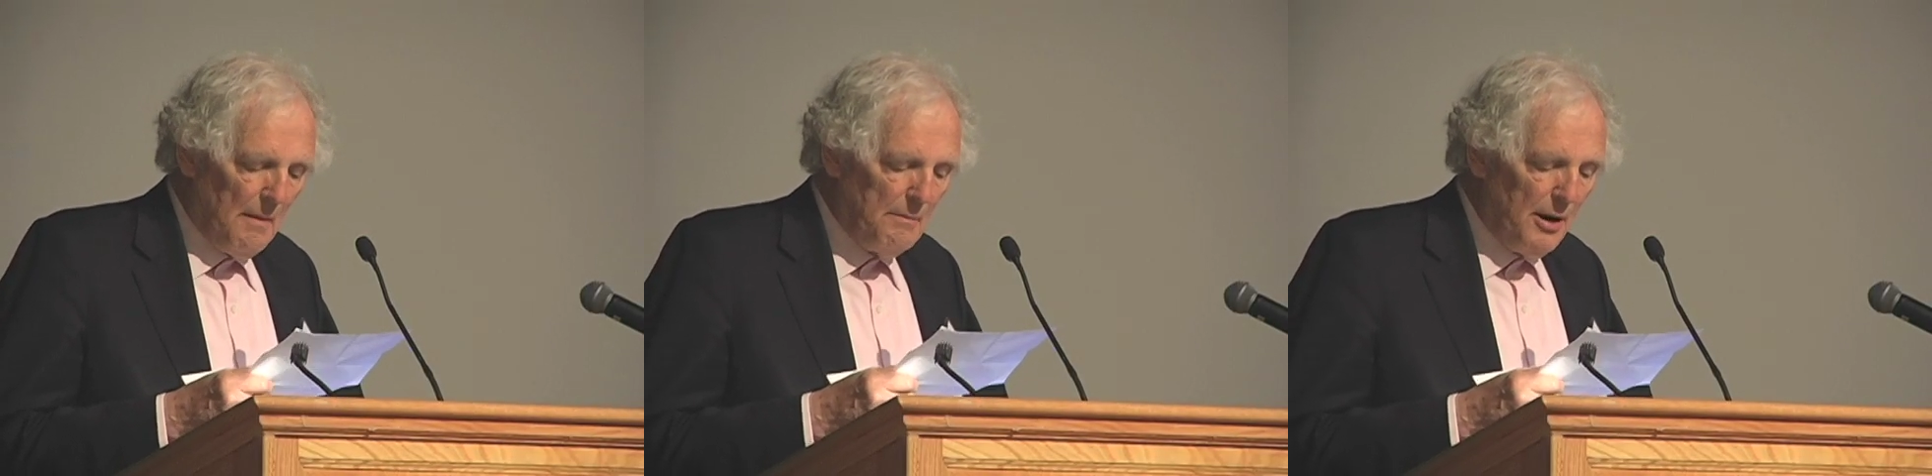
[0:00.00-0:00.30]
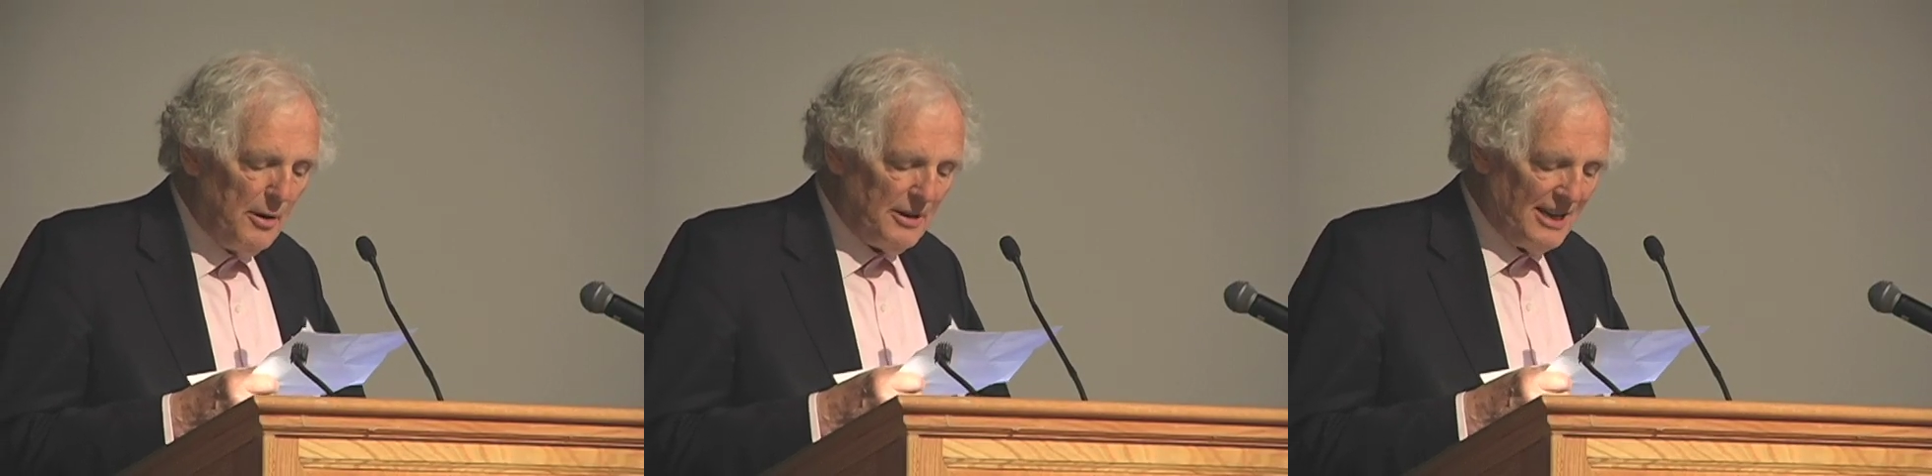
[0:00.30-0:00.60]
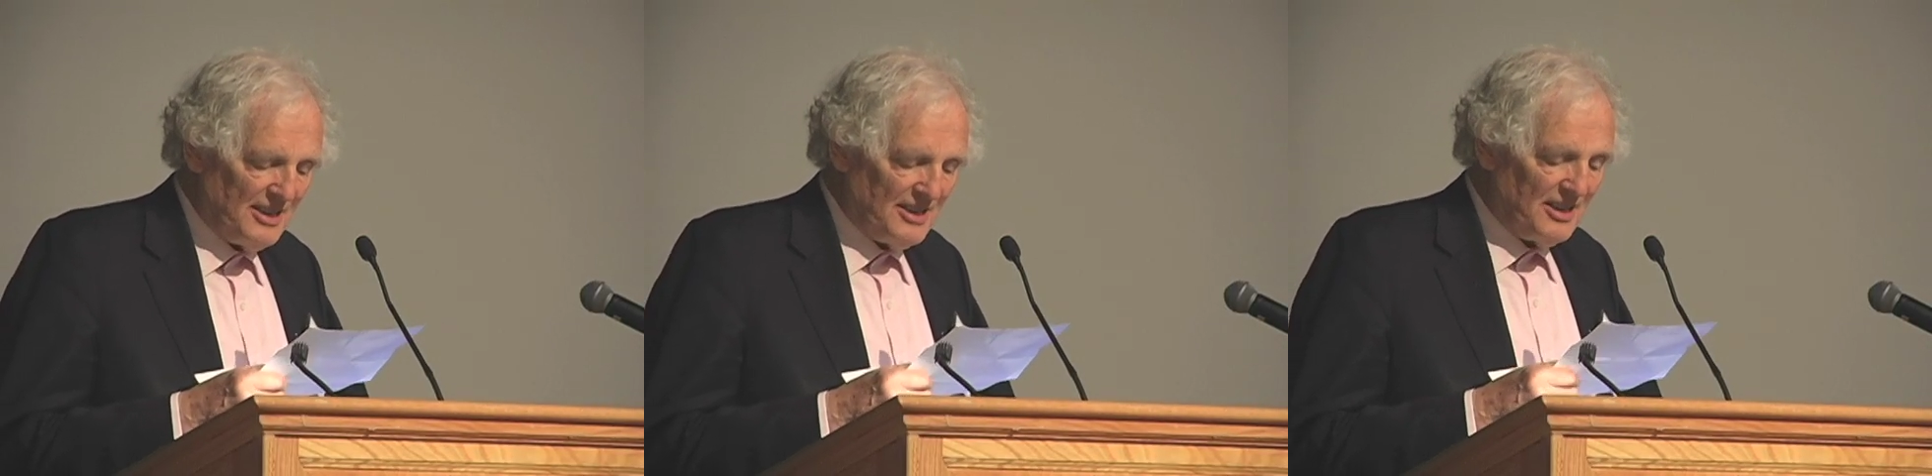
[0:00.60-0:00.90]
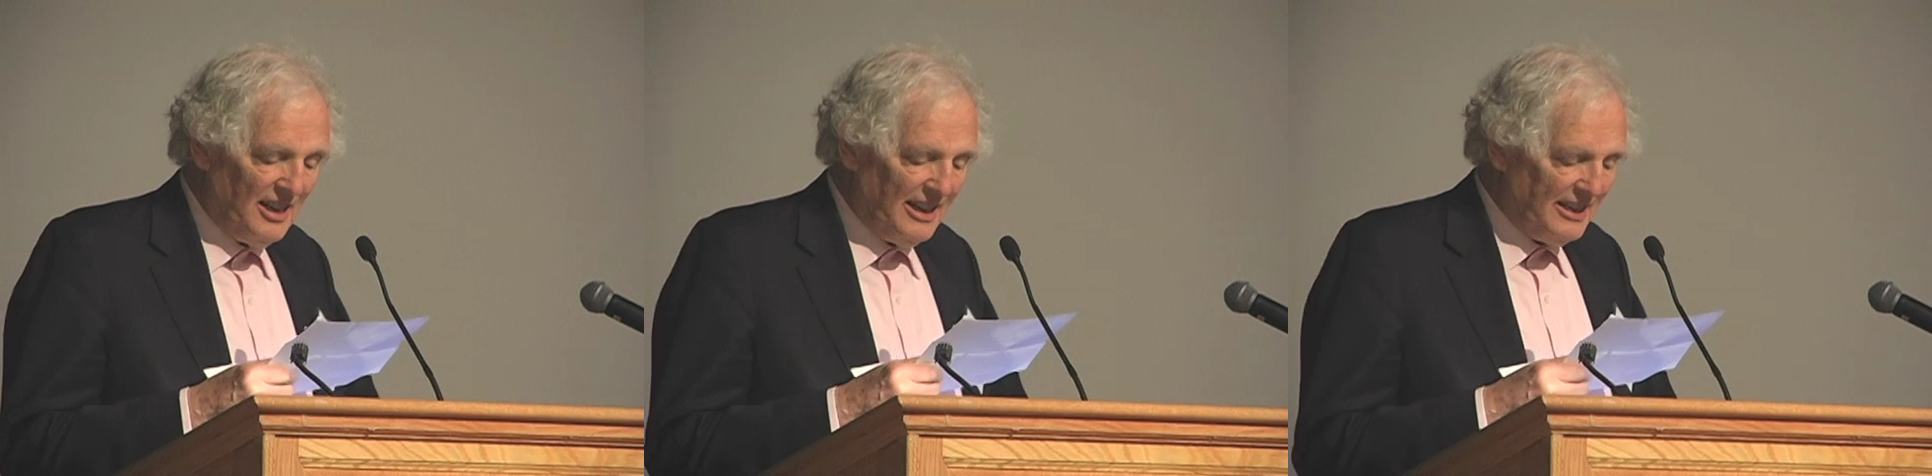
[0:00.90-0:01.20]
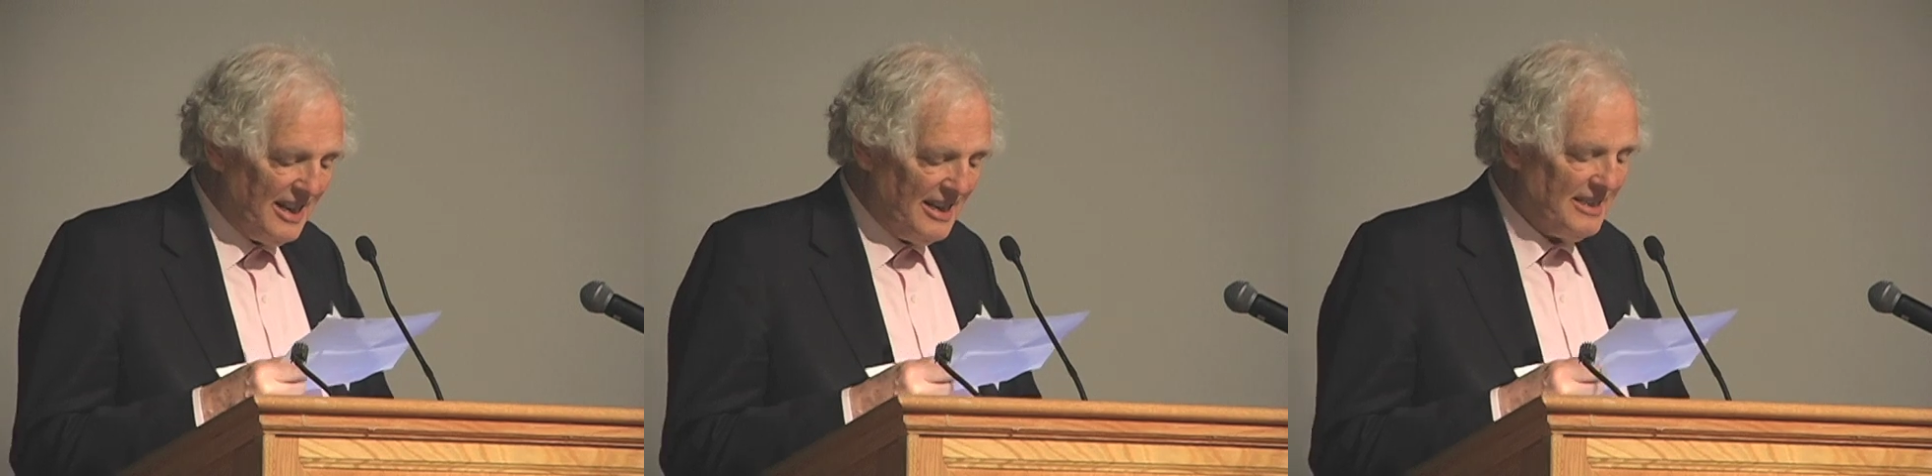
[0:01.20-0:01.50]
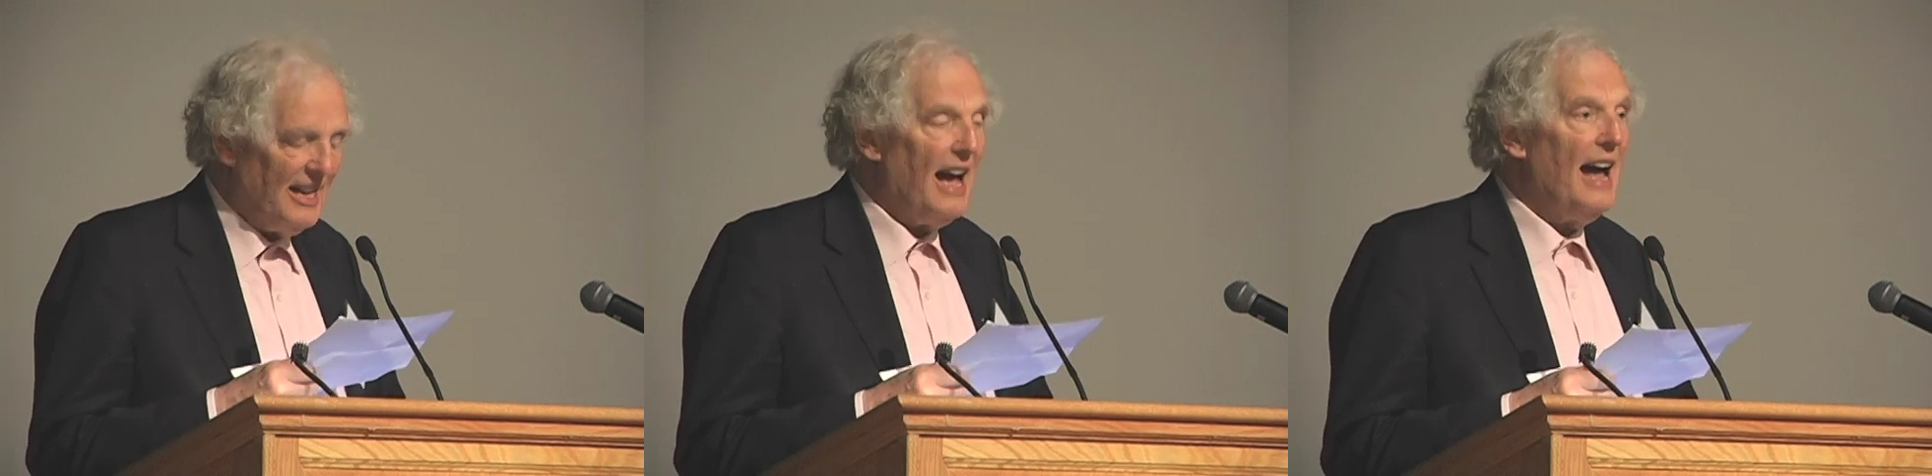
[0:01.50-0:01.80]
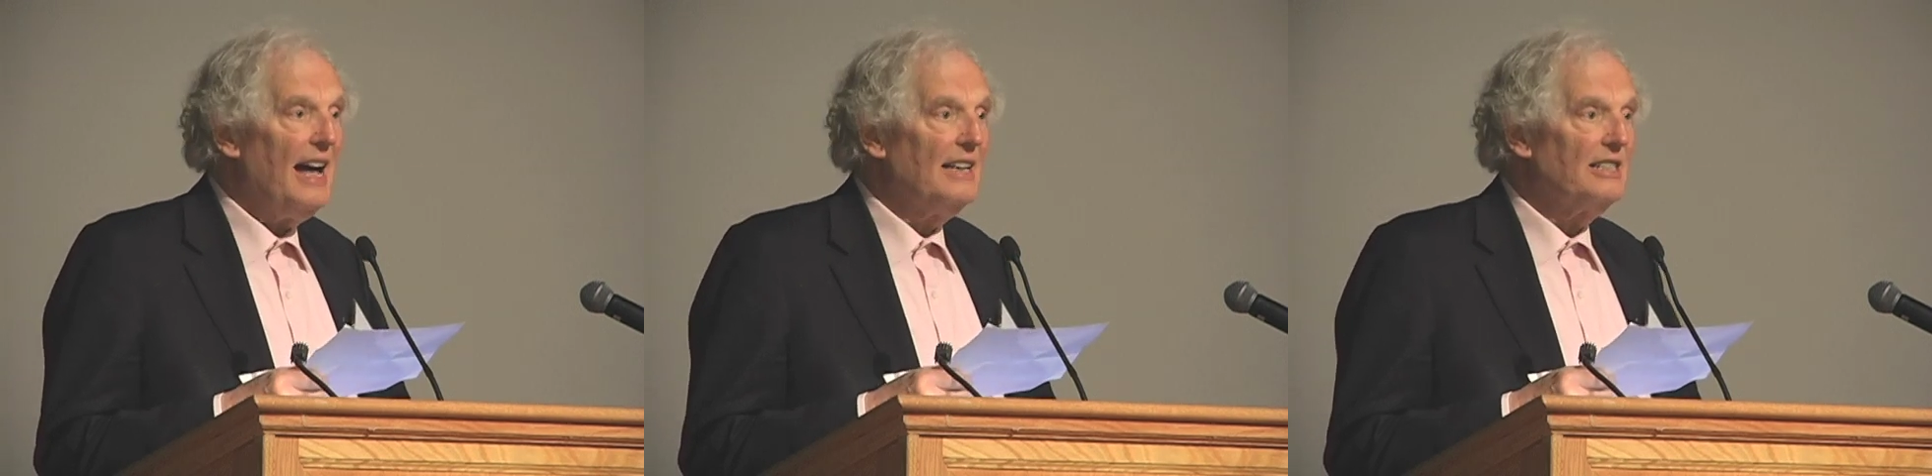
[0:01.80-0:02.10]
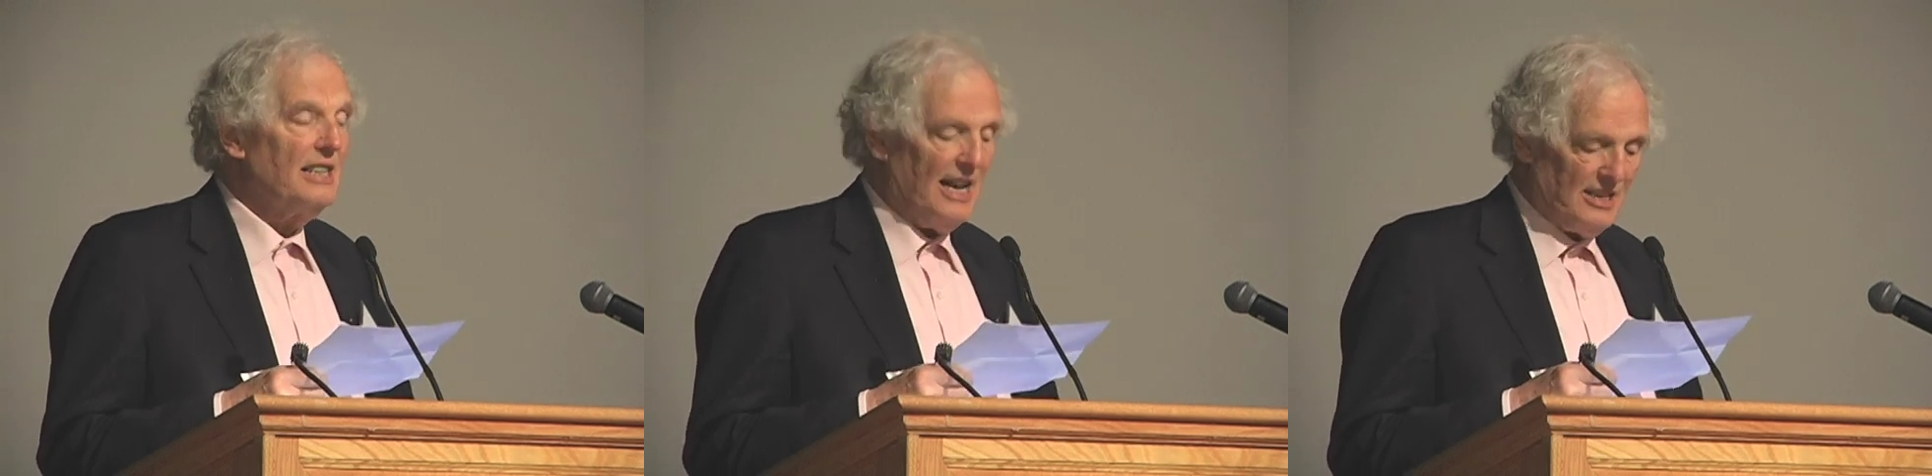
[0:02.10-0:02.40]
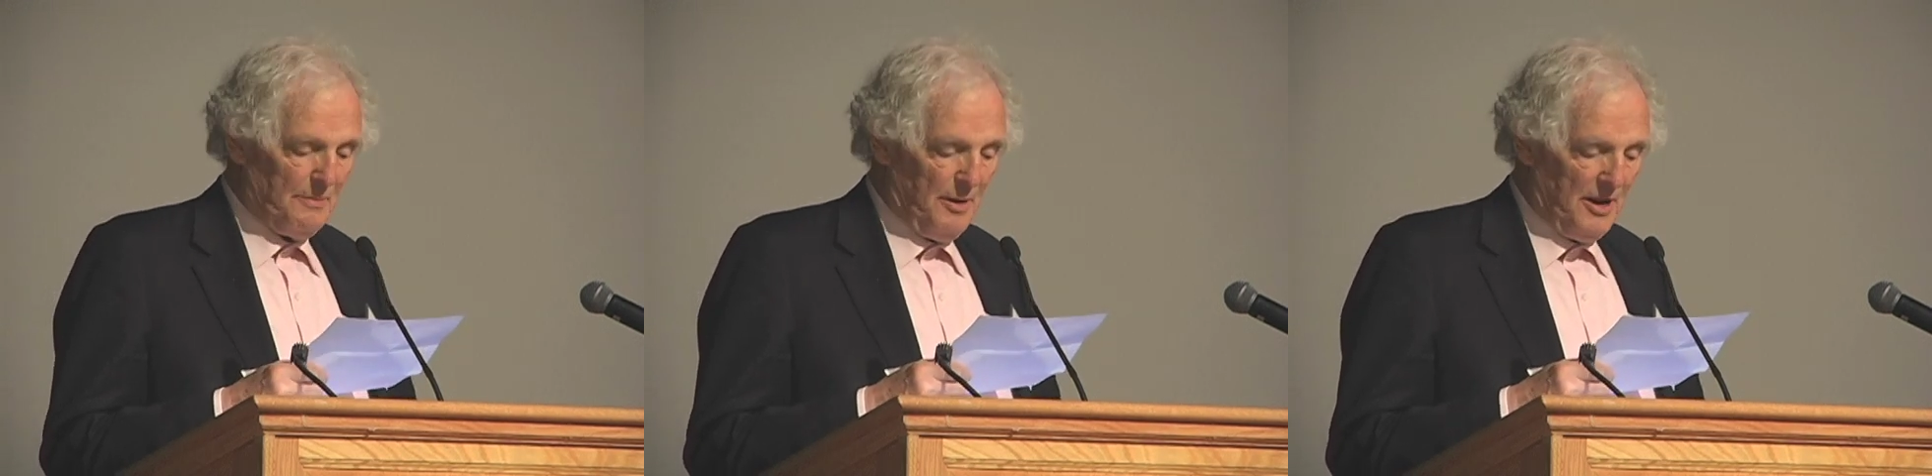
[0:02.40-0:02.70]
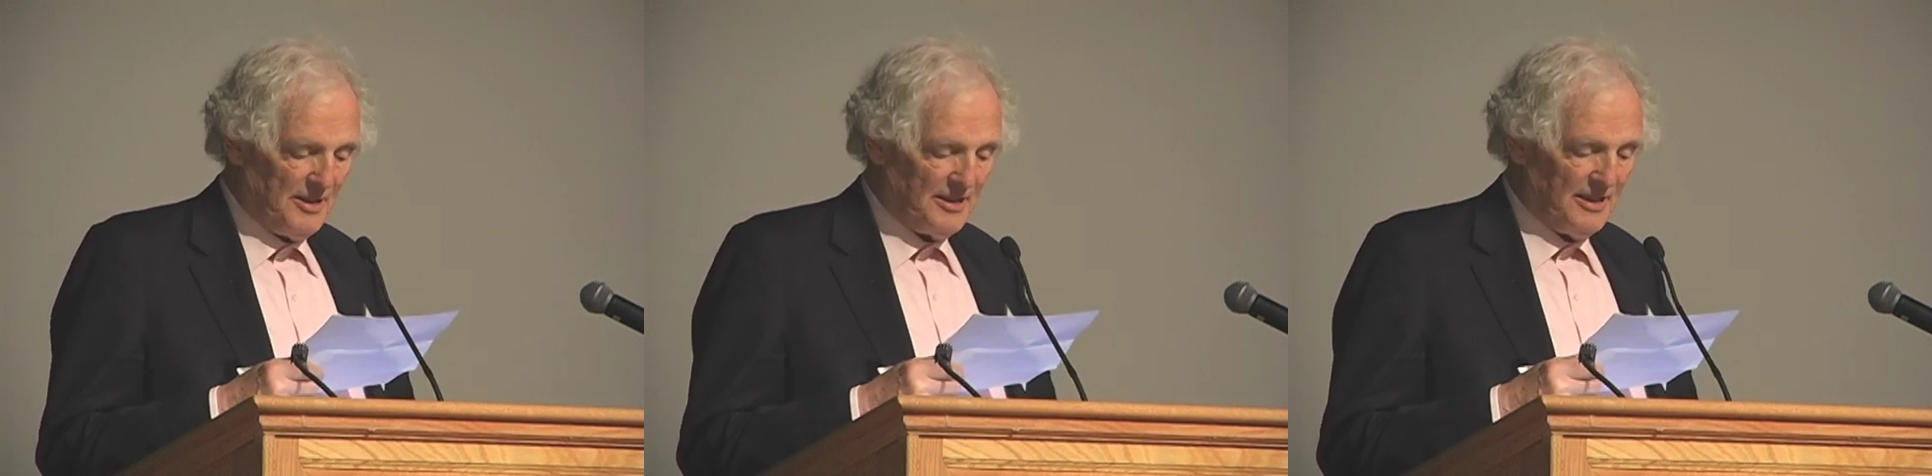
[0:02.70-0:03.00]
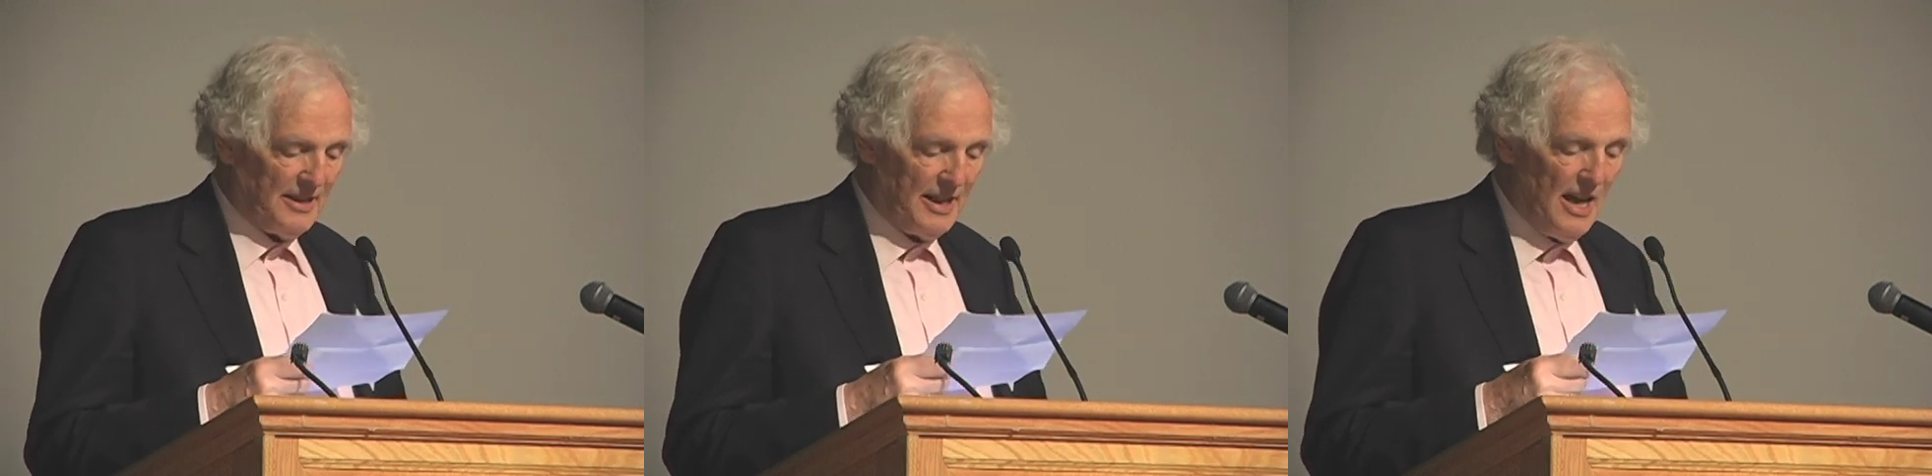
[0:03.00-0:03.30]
both as a scientist and as a person.